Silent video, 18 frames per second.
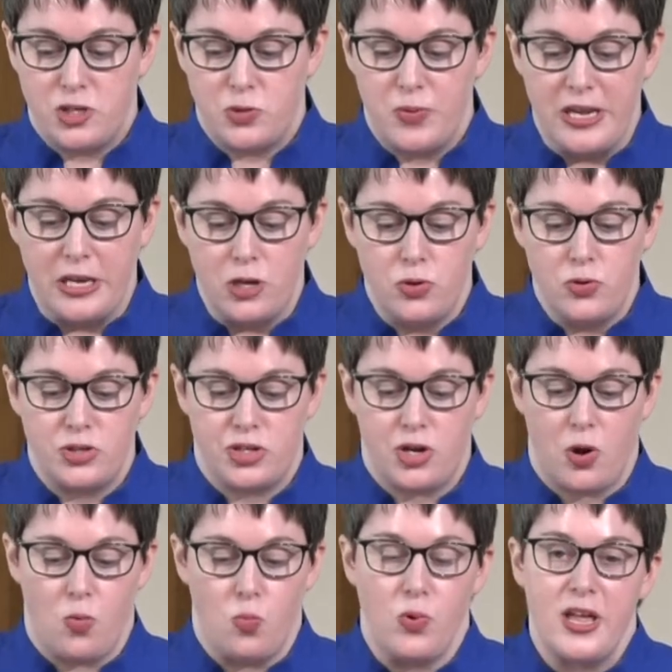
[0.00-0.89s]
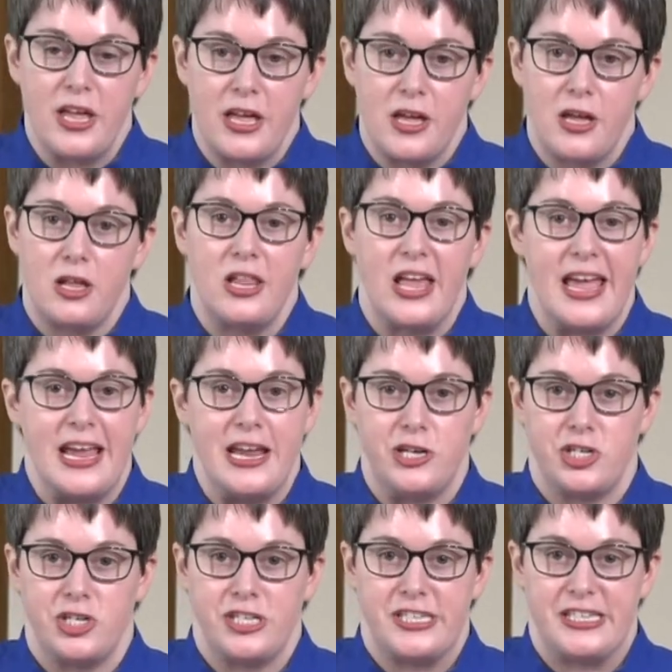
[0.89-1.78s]
we used our will,
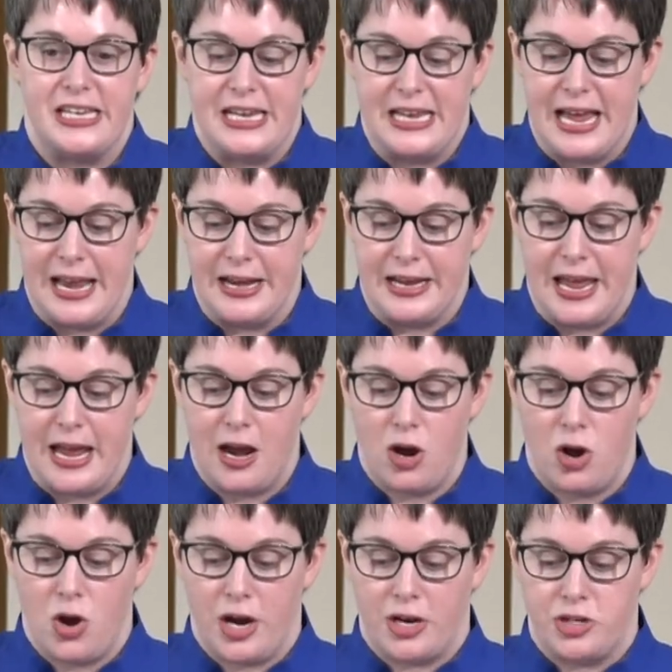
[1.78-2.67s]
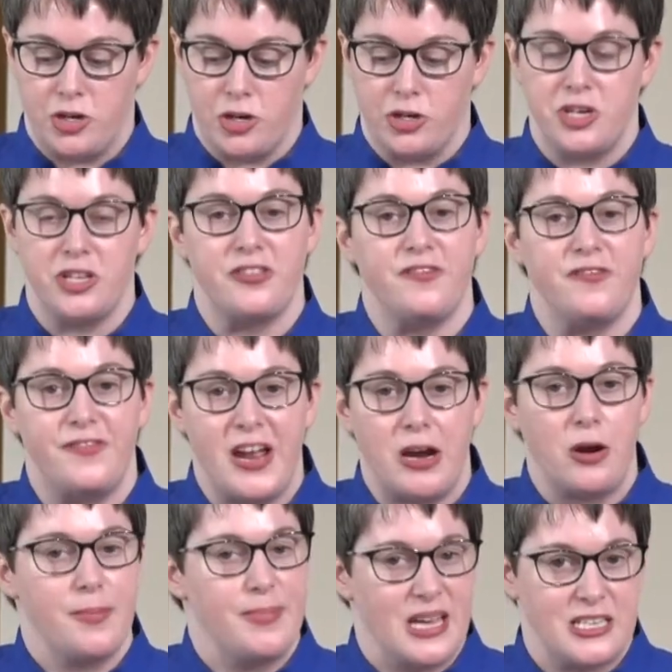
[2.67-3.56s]
agency, and character to the
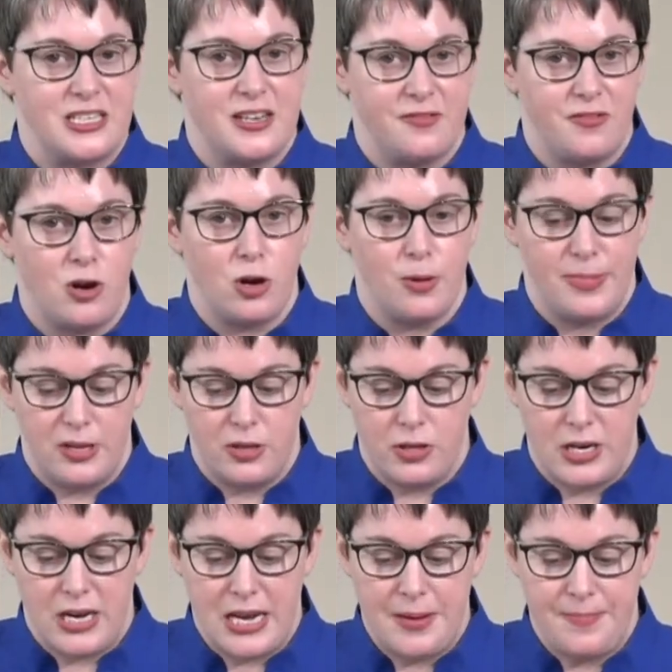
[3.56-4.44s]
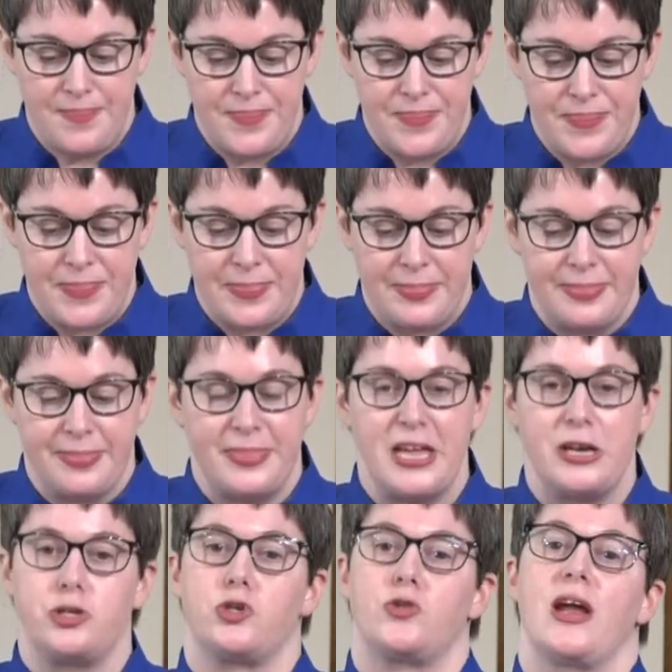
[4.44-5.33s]
very best of our ability,
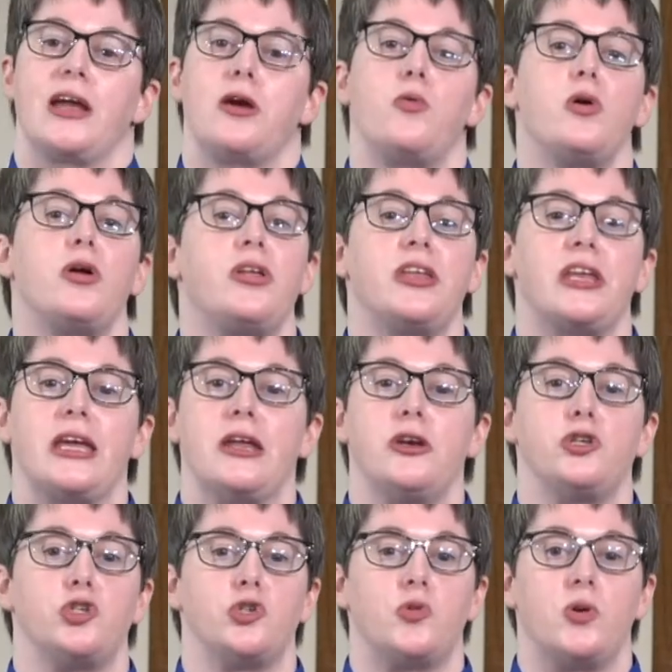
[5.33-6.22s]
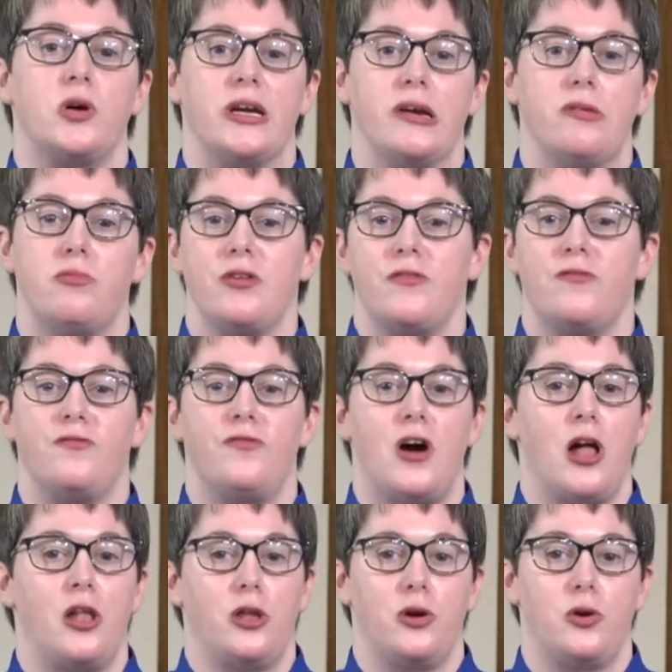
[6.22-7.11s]
that tranquility and joy would
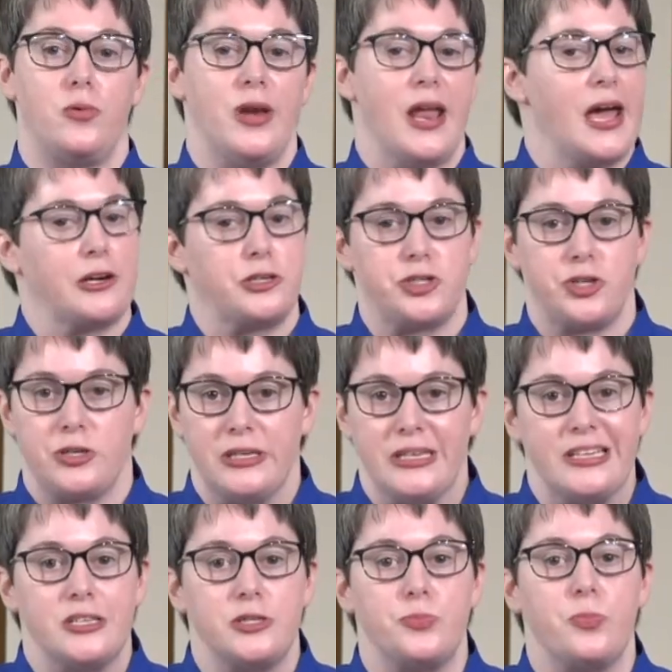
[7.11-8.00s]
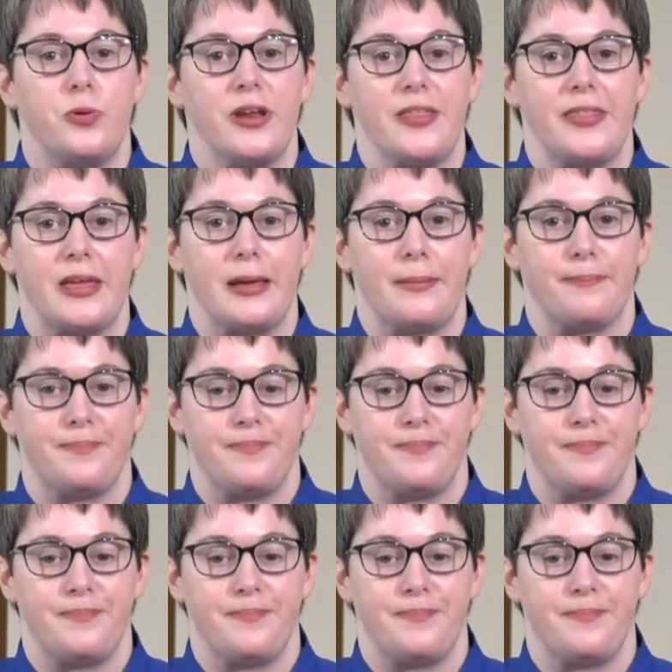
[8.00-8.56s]
follow naturally as breathing.